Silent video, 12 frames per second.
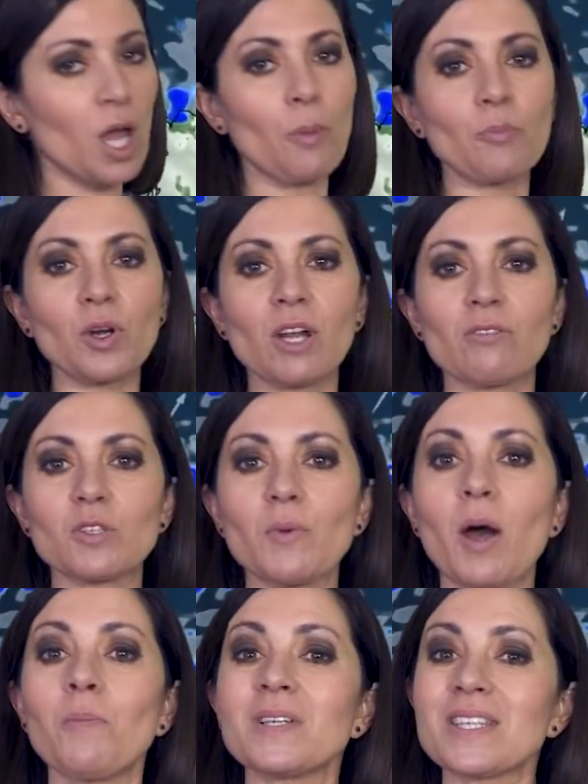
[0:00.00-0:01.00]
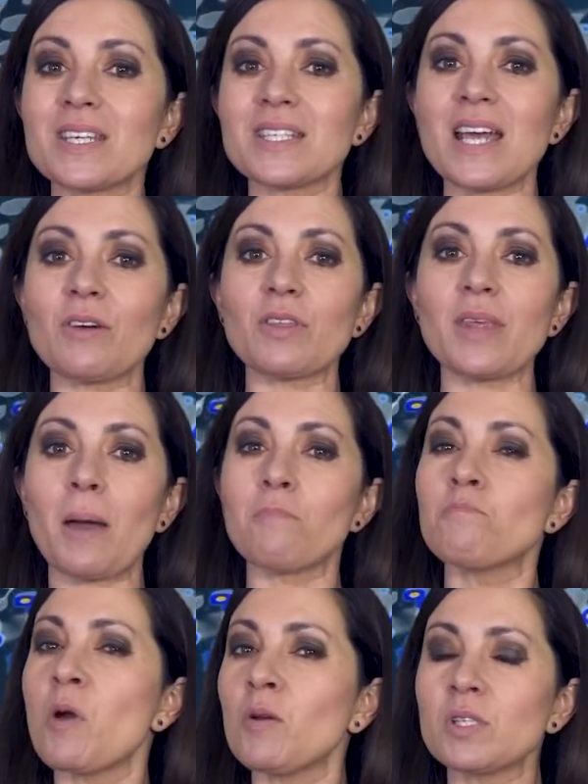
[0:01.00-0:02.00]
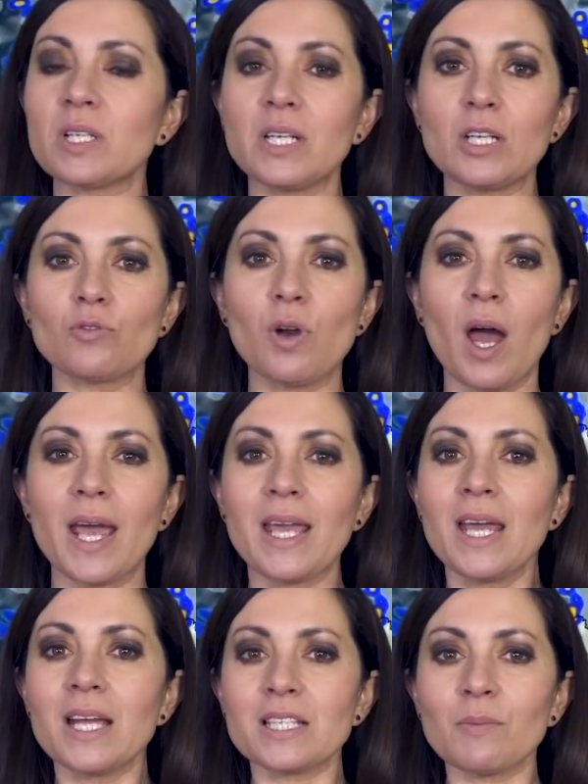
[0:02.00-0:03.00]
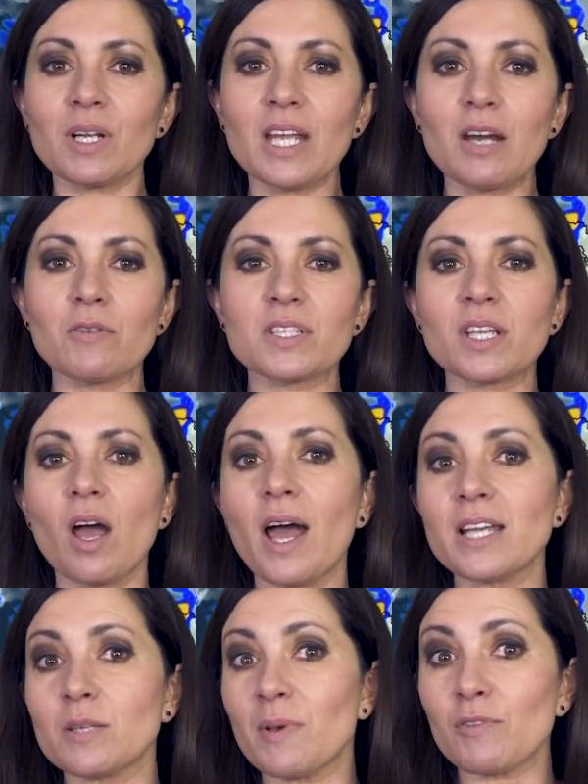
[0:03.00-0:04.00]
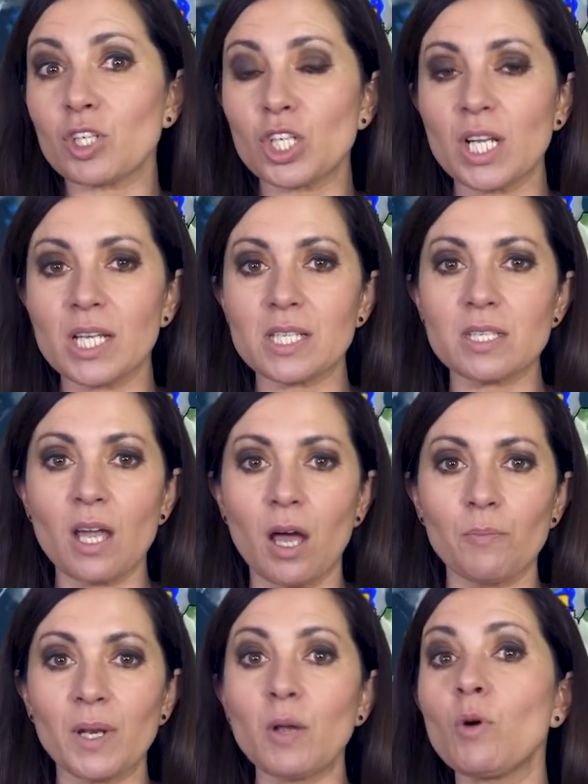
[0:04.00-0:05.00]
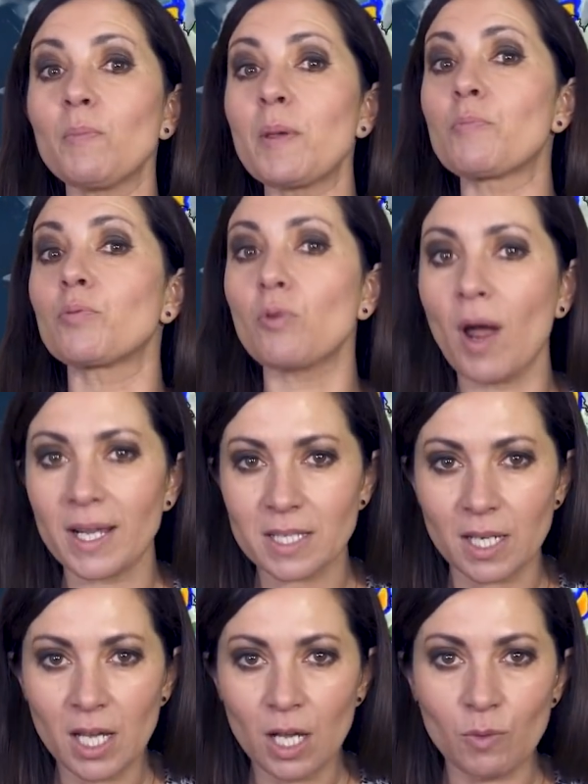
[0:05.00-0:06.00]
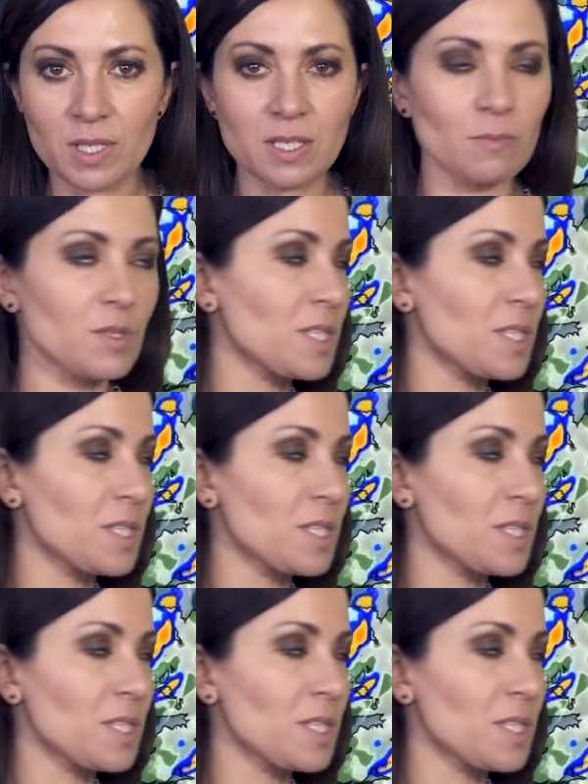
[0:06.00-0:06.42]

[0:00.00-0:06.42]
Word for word: Cumbria as well, but to the south of that, mostly dry. Some clearer skies, a bit of a chilly start, but it will be bright with some